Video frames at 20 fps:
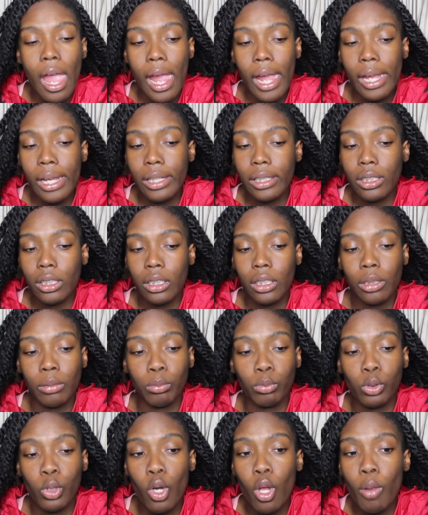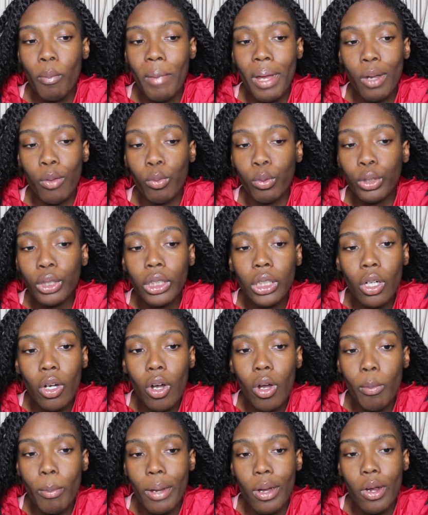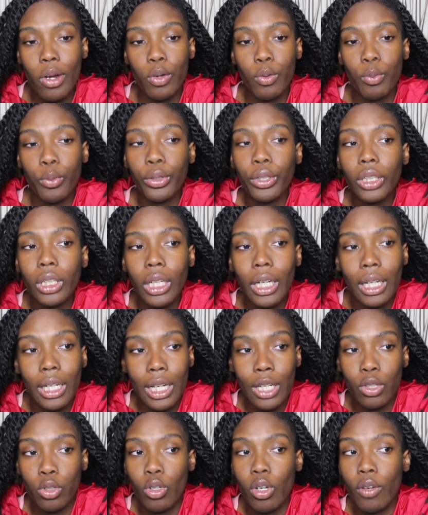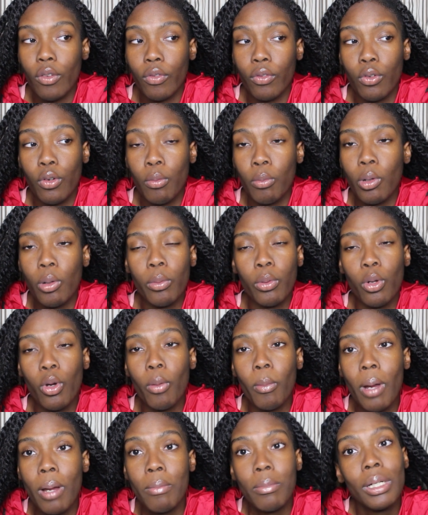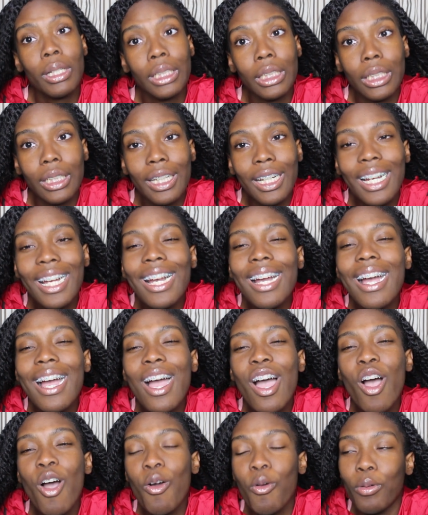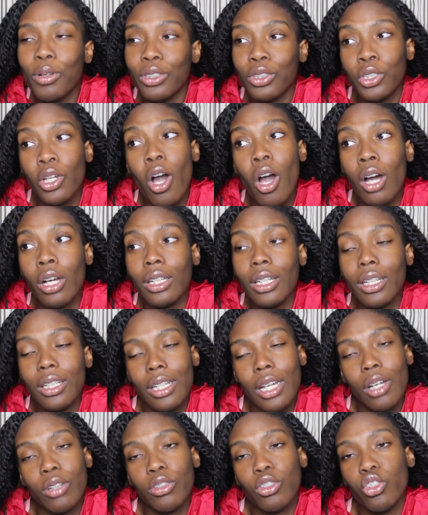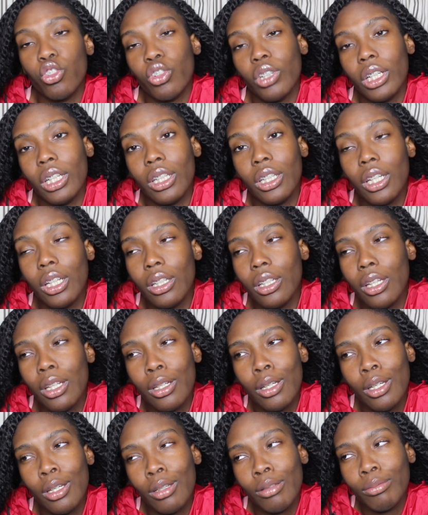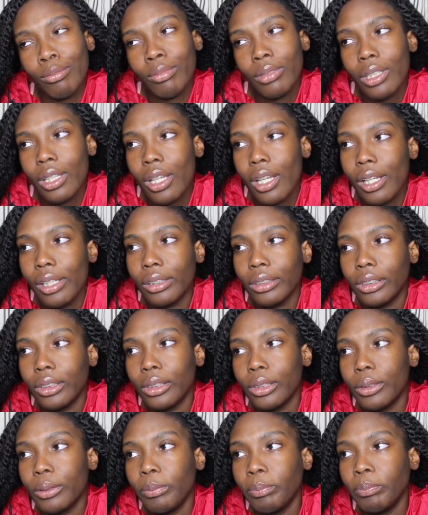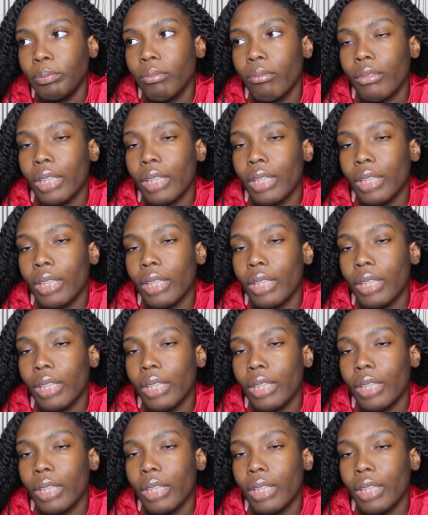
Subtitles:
and all my work, all my hard work, and I thought for a moment all my money was gone and down the drain. And it you know,